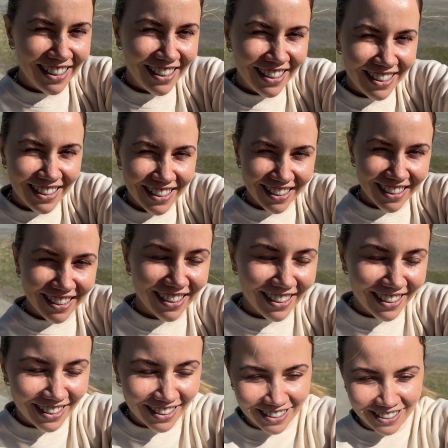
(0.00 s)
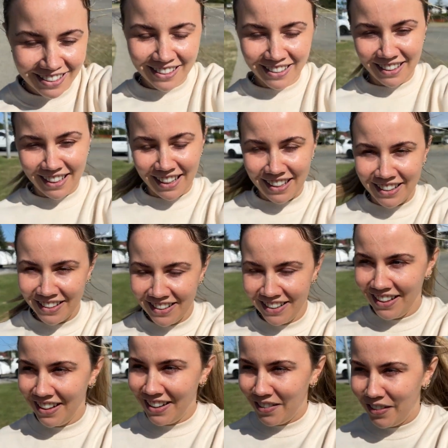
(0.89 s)
Yeah. Okay.
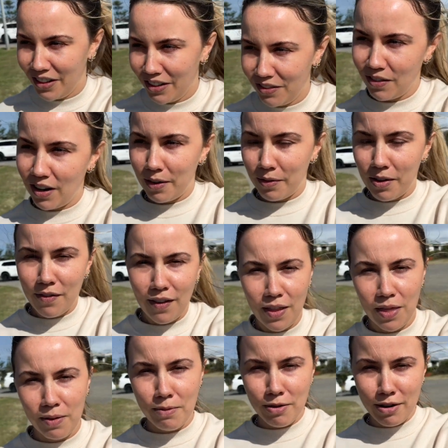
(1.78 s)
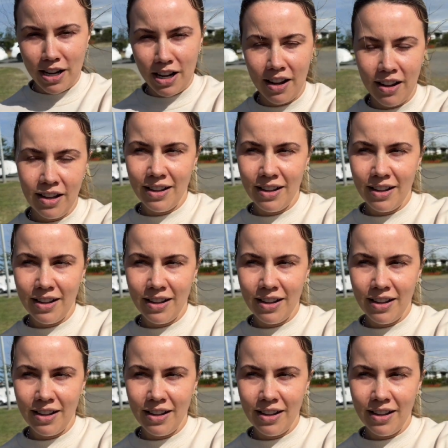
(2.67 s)
Right, we found the marina.